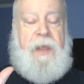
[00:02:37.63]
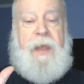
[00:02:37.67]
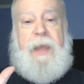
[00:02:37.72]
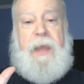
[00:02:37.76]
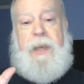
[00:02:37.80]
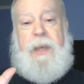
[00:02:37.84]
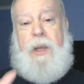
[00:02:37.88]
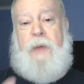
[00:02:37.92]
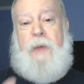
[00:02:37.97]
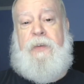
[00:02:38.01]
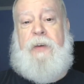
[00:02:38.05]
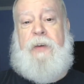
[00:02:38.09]

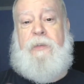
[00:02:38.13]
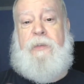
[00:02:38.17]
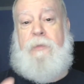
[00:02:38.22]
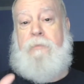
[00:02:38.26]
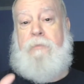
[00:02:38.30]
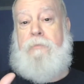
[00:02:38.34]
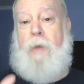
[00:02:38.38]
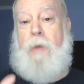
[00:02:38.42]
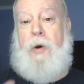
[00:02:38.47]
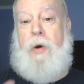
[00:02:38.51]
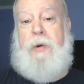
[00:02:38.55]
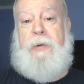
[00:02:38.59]
Now, if you have a
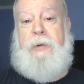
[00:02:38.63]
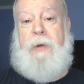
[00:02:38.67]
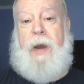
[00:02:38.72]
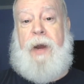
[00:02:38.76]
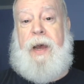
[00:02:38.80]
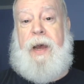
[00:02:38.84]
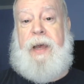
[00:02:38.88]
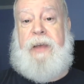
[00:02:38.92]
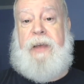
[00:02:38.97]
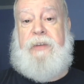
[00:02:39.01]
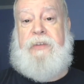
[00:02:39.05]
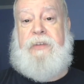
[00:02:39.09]

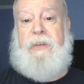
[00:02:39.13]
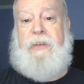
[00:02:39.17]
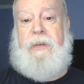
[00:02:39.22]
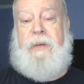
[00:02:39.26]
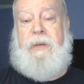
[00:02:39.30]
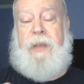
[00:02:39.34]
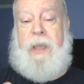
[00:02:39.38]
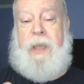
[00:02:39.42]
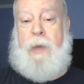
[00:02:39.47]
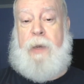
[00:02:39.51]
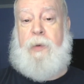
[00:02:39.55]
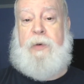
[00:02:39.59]
motorized
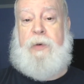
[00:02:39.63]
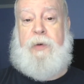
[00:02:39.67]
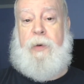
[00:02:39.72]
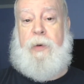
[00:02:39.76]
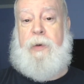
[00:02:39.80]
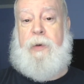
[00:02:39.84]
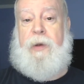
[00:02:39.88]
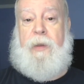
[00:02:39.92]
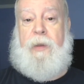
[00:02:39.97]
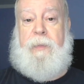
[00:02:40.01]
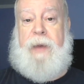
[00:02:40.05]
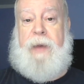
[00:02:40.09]

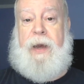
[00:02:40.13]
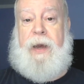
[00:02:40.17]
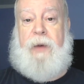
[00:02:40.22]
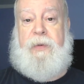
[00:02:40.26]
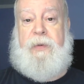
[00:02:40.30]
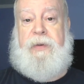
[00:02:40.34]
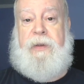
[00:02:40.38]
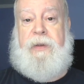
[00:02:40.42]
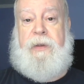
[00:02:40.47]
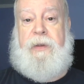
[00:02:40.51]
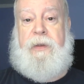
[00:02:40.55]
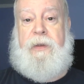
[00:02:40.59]
equatorial
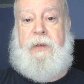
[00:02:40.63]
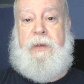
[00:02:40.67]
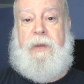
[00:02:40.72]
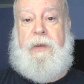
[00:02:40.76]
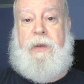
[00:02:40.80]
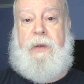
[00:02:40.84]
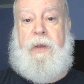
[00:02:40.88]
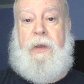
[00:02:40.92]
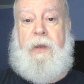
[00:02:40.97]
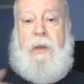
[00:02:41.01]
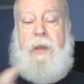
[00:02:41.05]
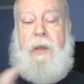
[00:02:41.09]
mount,
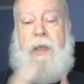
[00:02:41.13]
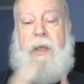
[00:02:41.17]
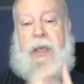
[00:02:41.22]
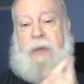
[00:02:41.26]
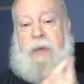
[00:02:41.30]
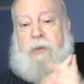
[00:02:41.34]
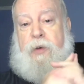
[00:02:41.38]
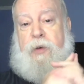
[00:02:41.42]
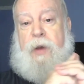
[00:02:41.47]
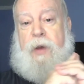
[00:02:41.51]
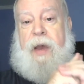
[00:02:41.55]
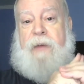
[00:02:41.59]

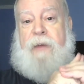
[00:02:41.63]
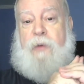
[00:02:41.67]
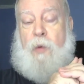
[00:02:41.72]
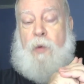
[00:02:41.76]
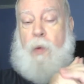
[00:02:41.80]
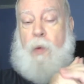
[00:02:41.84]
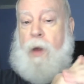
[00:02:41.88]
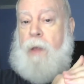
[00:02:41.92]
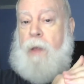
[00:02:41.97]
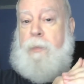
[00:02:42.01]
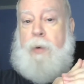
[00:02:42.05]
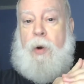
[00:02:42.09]
if you have it
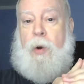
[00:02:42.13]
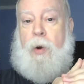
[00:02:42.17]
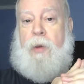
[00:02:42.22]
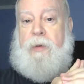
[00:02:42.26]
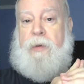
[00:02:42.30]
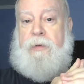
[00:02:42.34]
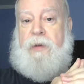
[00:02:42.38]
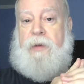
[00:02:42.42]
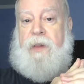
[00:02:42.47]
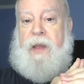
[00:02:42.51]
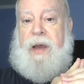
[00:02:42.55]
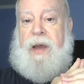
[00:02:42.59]
well
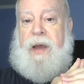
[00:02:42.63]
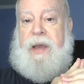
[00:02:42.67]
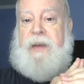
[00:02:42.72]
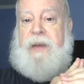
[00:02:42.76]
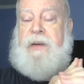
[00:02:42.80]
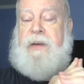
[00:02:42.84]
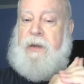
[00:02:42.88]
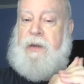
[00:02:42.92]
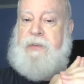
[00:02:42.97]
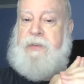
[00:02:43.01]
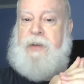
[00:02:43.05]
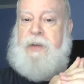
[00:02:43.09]
polar aligned,
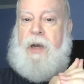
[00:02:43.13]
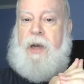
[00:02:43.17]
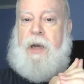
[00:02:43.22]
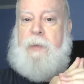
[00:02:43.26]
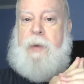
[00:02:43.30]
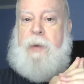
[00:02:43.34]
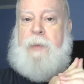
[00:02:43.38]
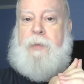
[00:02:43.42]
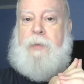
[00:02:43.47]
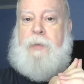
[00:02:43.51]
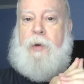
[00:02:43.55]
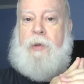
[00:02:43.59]
and I'll talk
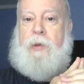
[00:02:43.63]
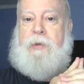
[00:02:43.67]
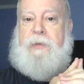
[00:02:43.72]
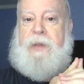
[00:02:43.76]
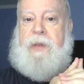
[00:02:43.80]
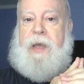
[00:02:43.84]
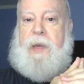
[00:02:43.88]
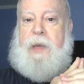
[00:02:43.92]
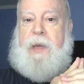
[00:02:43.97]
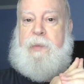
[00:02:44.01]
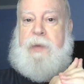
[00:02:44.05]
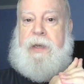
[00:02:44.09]
about polar
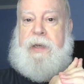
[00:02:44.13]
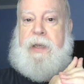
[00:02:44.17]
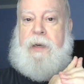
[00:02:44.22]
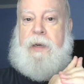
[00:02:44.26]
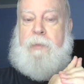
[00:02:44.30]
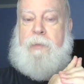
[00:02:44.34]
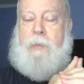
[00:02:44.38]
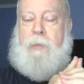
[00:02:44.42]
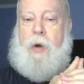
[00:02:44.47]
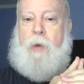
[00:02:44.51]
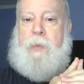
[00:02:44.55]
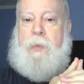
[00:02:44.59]
alignment in a
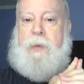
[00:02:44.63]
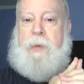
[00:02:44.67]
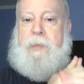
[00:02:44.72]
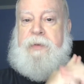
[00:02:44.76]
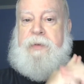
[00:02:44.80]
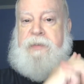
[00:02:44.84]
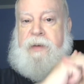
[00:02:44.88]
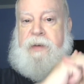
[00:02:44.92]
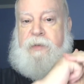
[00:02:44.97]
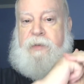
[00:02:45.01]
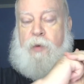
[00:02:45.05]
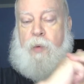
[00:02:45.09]
moment, but
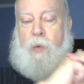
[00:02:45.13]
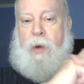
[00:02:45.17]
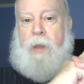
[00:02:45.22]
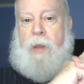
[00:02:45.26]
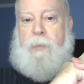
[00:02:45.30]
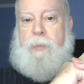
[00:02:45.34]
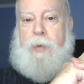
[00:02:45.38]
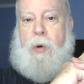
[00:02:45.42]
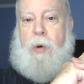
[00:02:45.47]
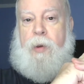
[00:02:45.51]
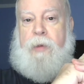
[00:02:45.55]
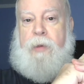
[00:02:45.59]
if you have it well
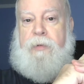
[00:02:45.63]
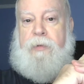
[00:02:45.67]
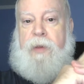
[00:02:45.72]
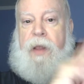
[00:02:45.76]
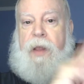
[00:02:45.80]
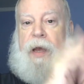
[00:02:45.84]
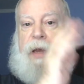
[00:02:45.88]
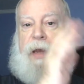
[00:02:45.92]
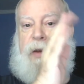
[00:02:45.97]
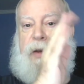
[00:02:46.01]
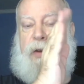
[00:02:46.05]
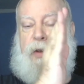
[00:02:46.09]
polar
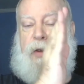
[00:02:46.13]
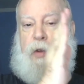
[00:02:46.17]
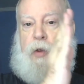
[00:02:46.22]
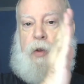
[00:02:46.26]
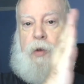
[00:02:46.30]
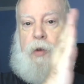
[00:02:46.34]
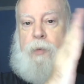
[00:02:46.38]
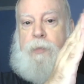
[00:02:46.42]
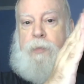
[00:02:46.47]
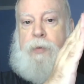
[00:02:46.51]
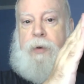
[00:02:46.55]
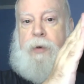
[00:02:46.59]
aligned,
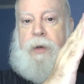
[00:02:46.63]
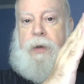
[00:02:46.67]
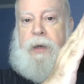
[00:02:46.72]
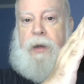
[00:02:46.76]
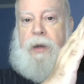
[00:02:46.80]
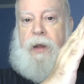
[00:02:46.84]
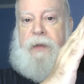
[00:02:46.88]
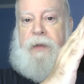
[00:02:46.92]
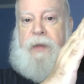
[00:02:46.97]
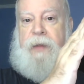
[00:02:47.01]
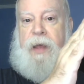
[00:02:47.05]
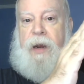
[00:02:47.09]
you put it
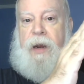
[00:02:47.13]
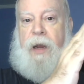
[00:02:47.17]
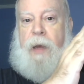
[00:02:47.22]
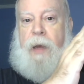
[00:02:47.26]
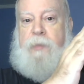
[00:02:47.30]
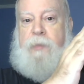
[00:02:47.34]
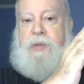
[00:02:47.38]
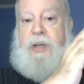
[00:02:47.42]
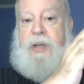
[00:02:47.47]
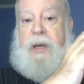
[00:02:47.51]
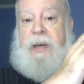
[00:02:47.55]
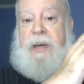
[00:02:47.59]
on that
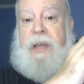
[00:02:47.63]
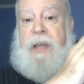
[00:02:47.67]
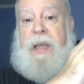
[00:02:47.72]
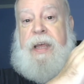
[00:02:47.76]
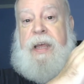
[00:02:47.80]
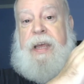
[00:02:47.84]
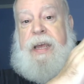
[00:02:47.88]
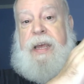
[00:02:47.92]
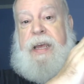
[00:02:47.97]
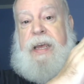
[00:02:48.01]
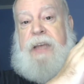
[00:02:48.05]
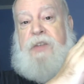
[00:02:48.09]
object,
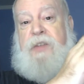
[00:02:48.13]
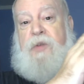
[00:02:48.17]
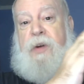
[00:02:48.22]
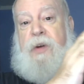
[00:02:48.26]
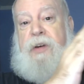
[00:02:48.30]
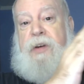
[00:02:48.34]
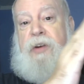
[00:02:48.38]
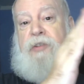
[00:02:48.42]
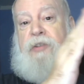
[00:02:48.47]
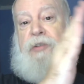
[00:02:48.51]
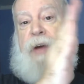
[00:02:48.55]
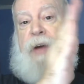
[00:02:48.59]
it's going
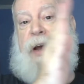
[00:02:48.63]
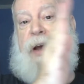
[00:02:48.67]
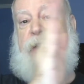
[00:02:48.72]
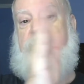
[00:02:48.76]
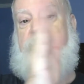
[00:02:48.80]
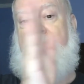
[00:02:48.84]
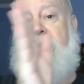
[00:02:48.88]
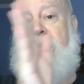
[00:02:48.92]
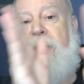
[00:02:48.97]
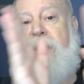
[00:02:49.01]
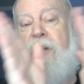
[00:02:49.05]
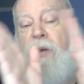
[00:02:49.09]
to track
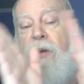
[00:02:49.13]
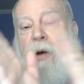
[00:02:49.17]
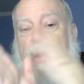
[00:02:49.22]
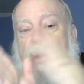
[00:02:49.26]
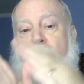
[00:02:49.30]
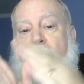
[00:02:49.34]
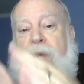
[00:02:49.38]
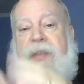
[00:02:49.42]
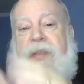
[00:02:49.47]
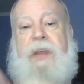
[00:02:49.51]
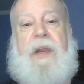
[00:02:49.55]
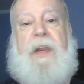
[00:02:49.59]
right along
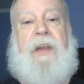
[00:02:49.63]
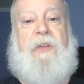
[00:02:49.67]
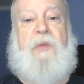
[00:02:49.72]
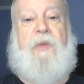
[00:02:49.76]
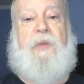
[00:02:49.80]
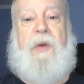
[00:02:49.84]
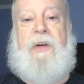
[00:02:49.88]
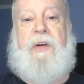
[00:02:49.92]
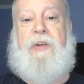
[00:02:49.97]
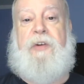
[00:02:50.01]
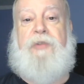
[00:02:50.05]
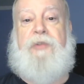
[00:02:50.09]
with it, and it's
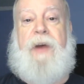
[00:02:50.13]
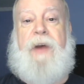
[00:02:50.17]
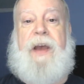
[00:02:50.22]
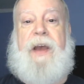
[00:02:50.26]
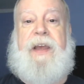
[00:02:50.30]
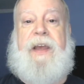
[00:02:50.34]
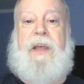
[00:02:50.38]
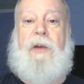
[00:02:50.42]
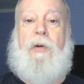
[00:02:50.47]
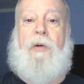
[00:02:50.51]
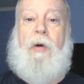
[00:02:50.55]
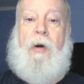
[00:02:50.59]
going to track
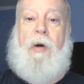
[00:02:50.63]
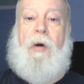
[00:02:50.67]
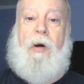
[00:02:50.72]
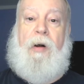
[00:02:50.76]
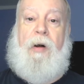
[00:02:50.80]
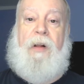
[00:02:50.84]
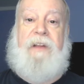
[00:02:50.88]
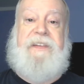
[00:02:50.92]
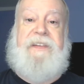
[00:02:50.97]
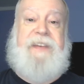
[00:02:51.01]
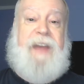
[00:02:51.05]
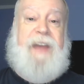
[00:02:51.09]
it
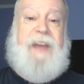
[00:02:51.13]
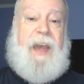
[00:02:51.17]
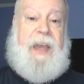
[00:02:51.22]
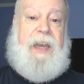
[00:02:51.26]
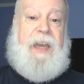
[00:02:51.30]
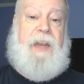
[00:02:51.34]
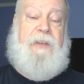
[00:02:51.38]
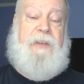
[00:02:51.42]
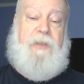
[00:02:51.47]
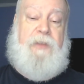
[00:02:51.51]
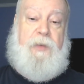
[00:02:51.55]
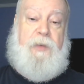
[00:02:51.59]
all night
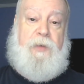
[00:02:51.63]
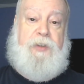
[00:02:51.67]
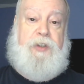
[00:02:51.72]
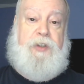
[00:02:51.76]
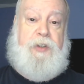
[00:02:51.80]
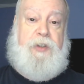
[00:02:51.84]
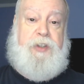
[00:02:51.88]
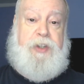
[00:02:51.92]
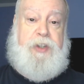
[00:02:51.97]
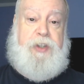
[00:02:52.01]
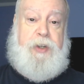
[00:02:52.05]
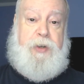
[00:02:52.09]
if you
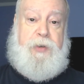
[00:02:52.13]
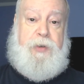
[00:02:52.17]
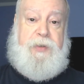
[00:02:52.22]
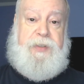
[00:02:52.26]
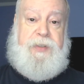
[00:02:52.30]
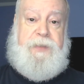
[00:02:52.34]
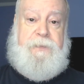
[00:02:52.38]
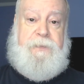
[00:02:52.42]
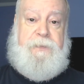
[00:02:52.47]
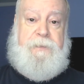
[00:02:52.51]
should choose.